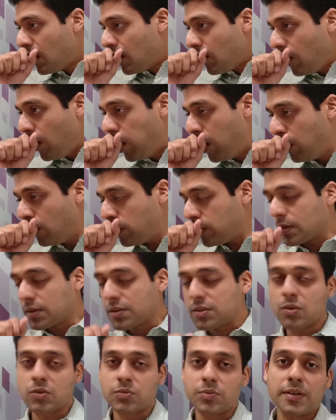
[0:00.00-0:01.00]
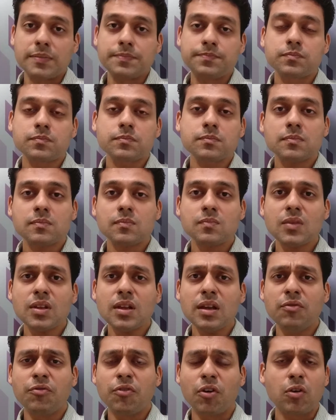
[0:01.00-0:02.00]
excuse me,
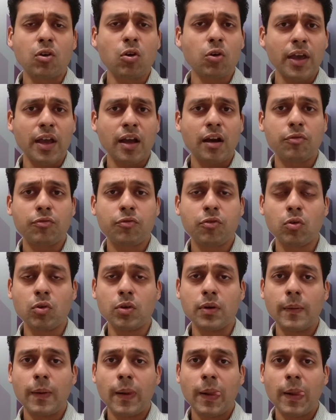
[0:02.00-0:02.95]
for cooking our food.